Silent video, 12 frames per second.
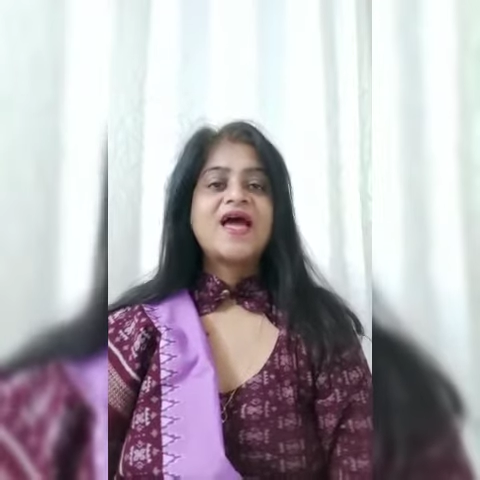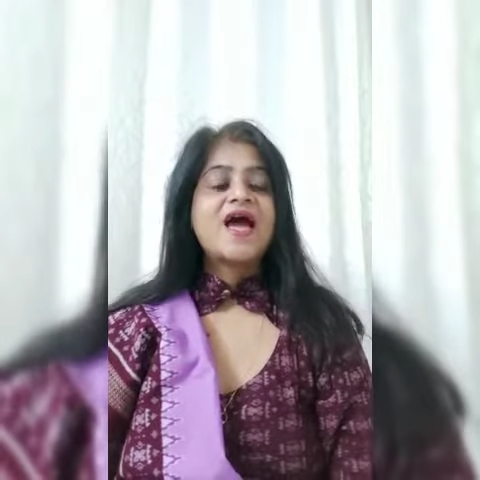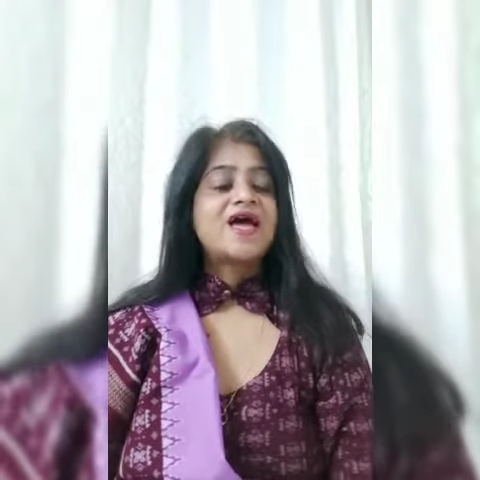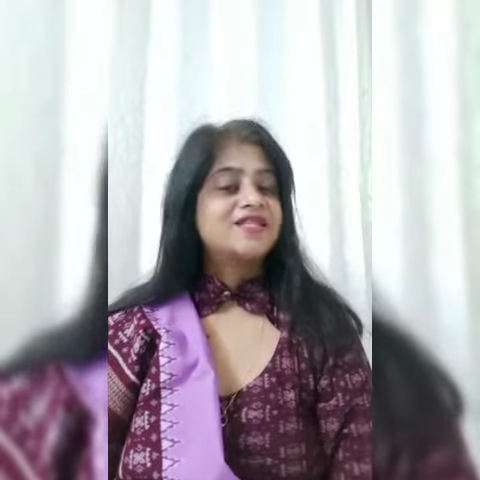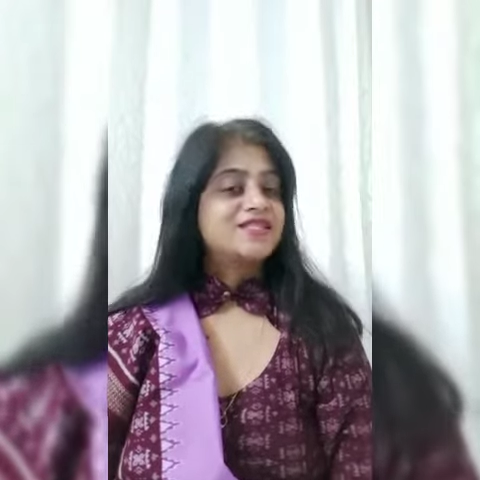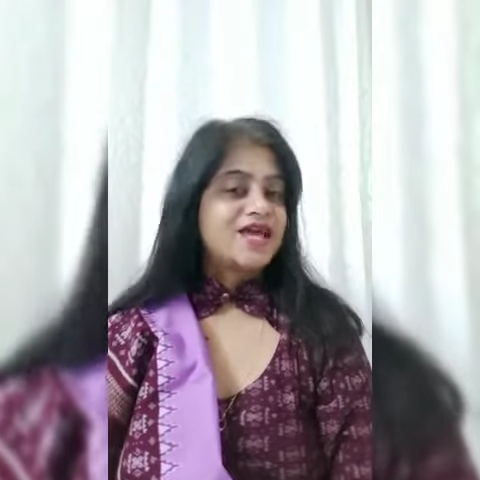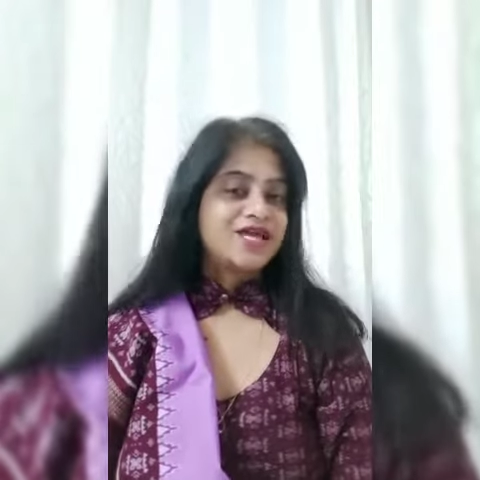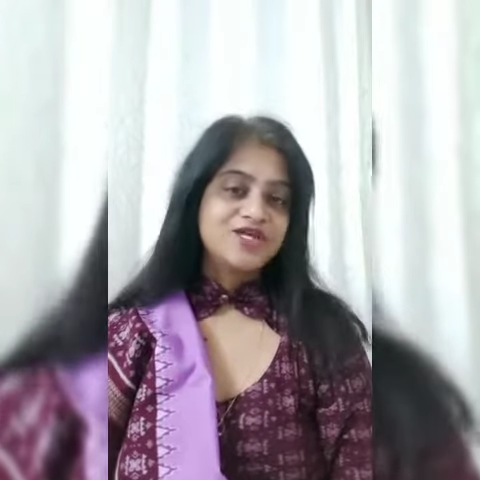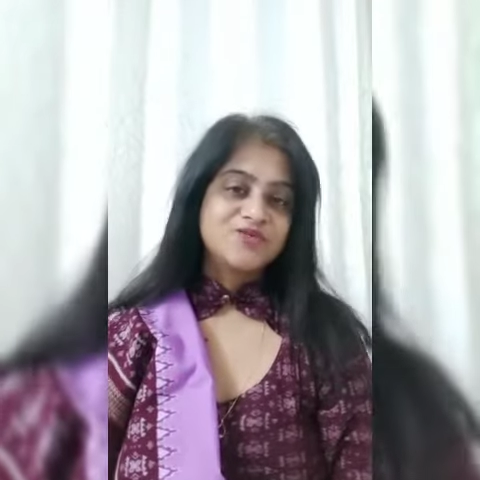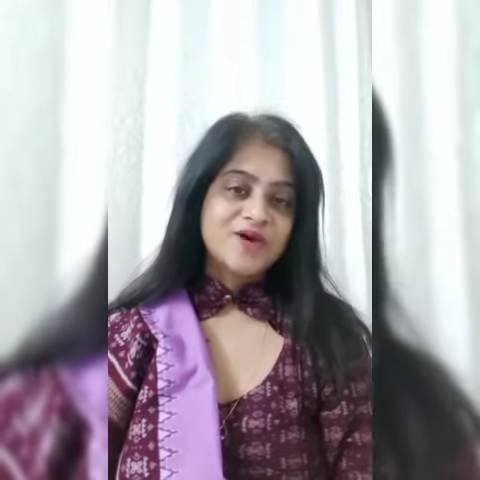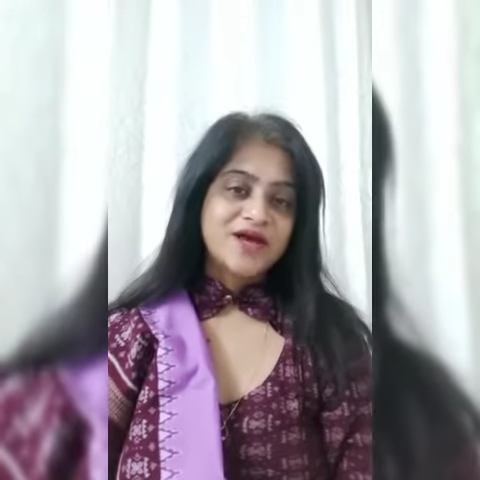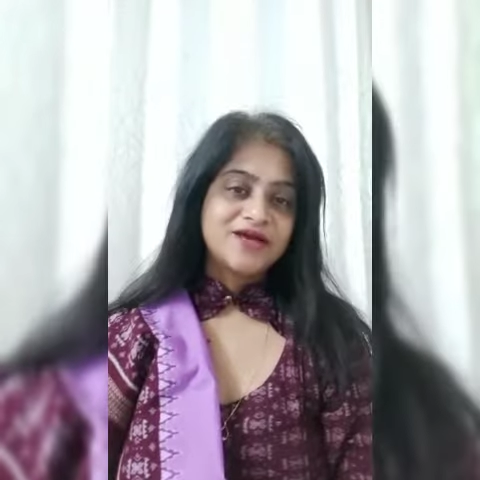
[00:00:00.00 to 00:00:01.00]
and thank
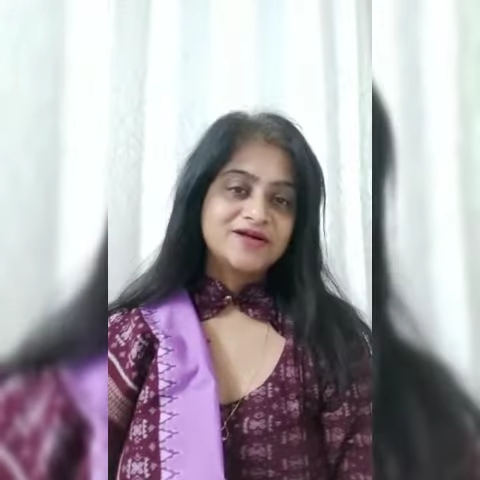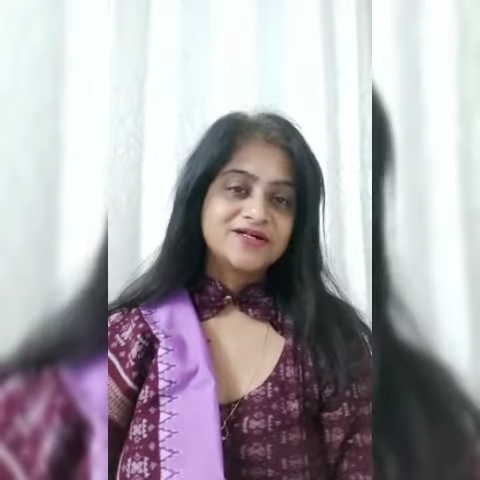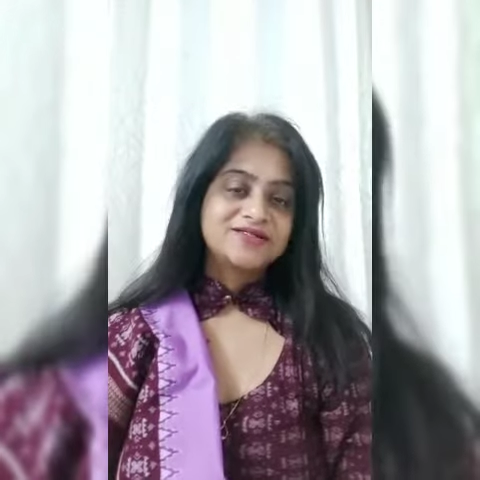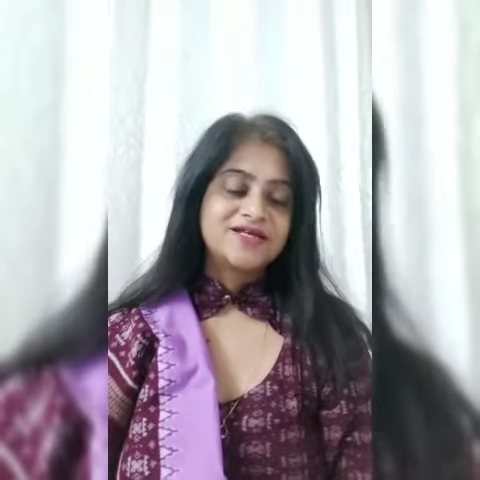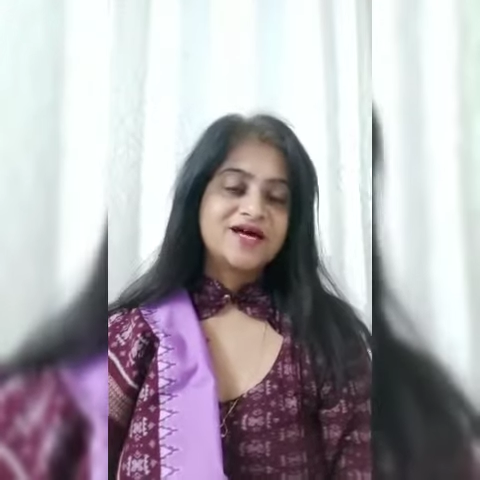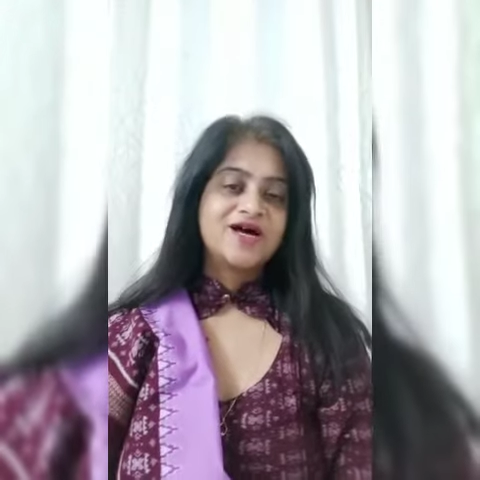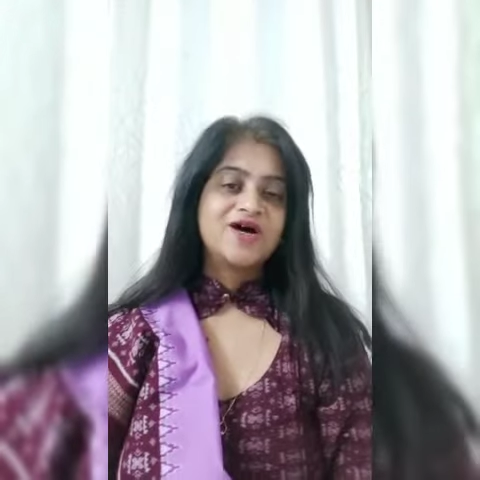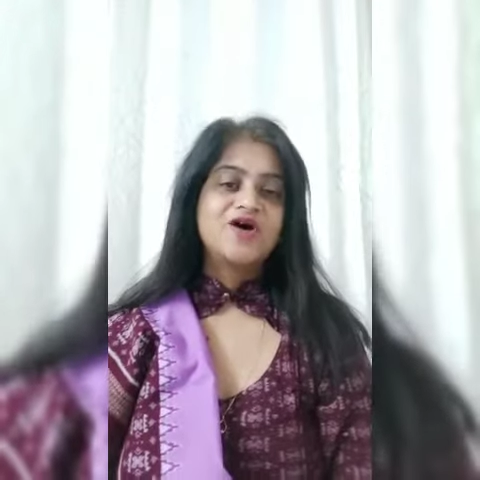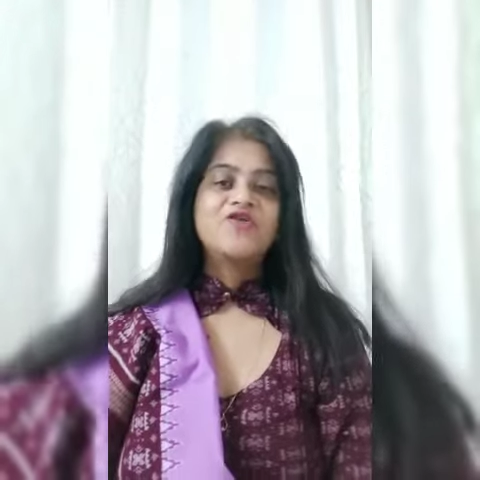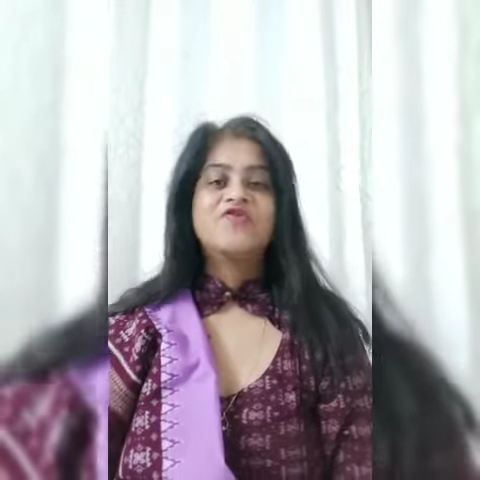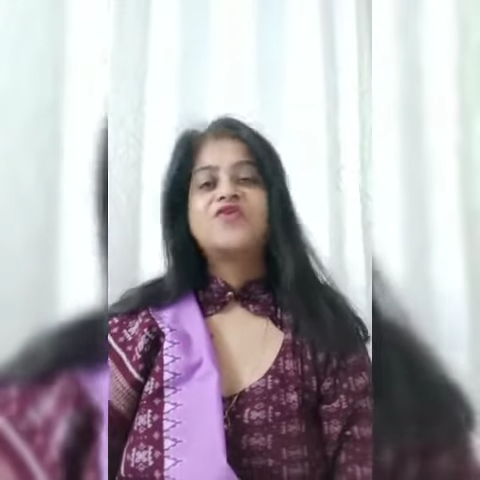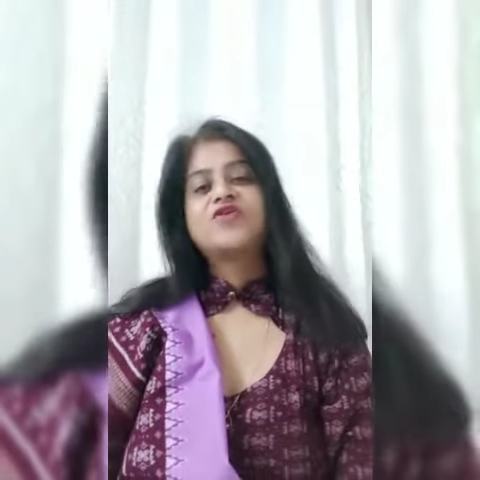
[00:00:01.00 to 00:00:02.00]
you
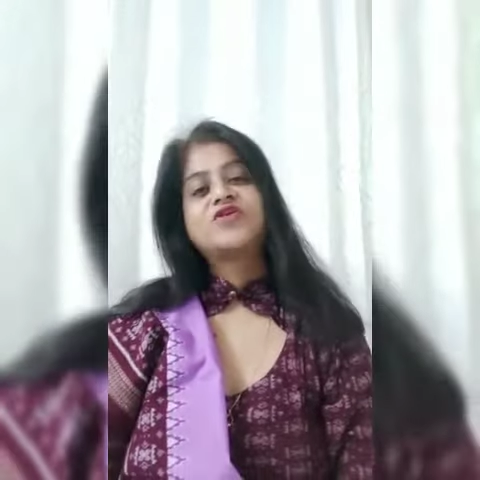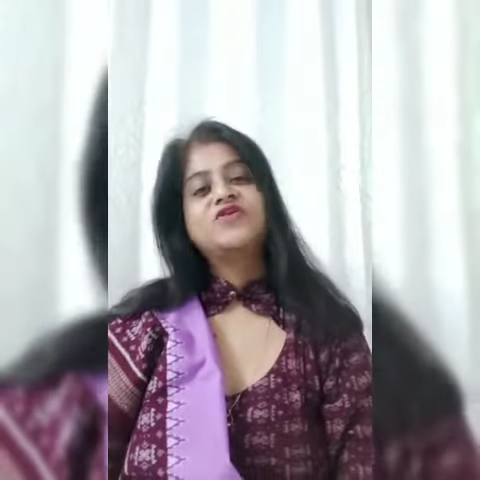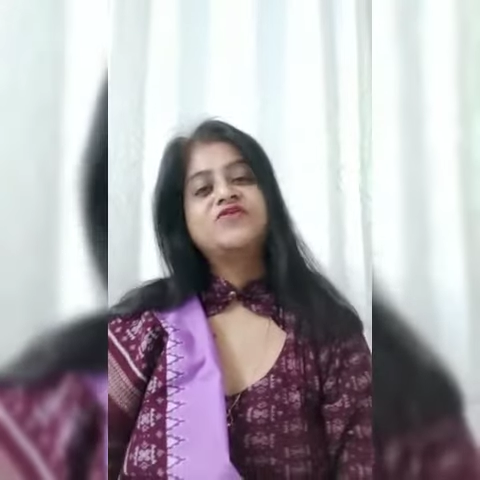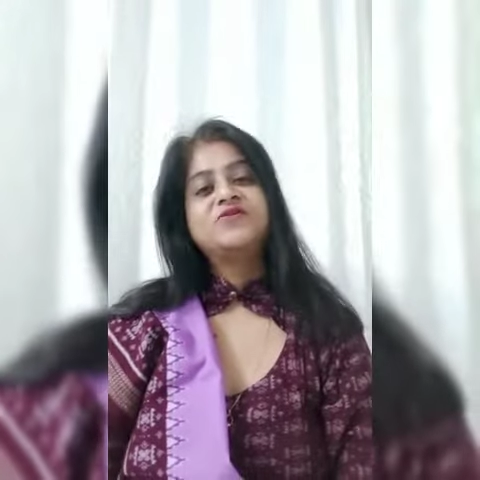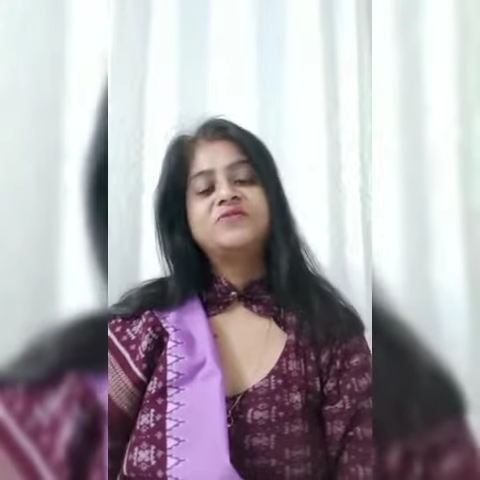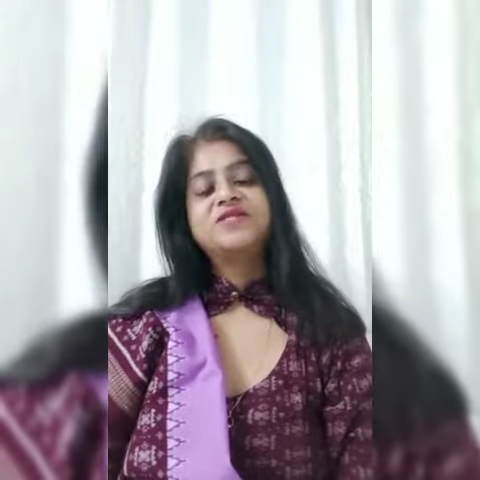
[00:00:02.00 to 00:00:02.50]
Mayaakatha for giving